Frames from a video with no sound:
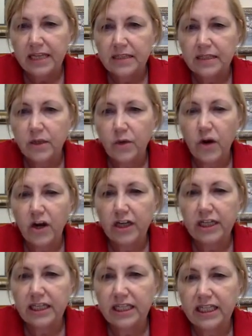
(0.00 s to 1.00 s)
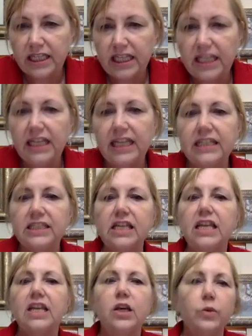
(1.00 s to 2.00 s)
so our heat
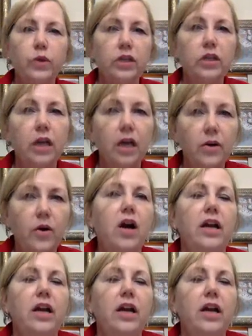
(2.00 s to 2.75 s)
would go